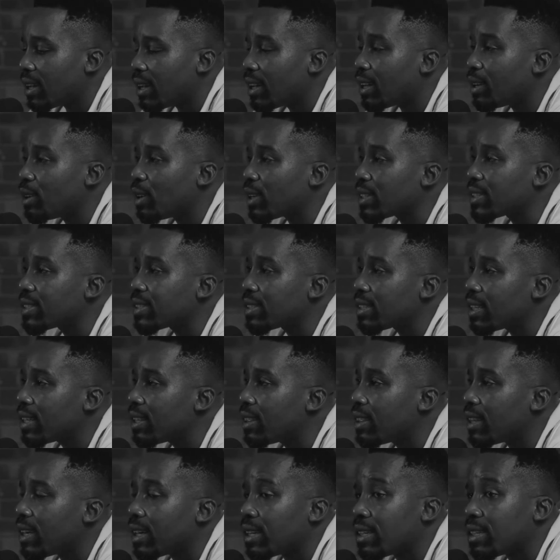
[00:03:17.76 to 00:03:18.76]
not see
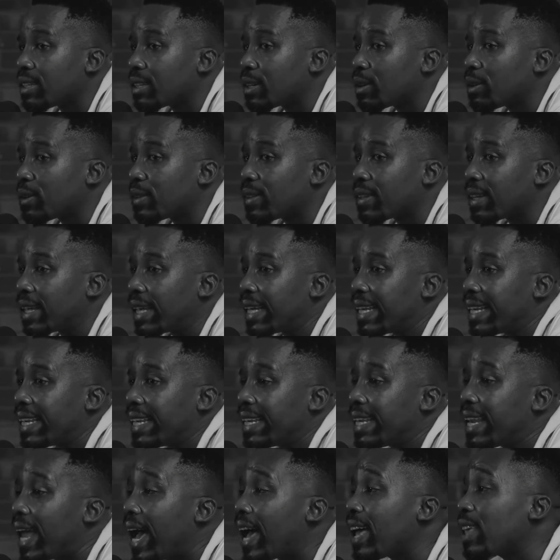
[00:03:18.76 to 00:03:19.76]
that, because it
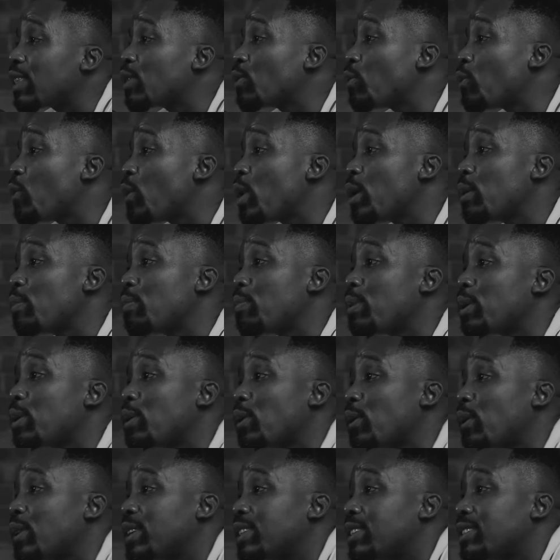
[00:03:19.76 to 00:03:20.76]
lies way
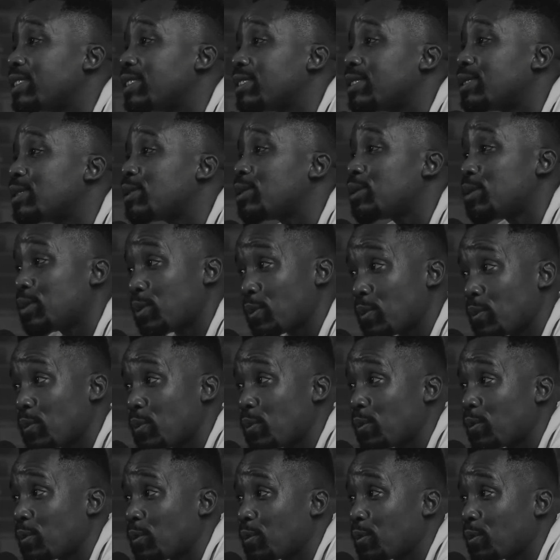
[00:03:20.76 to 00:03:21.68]
beyond just you.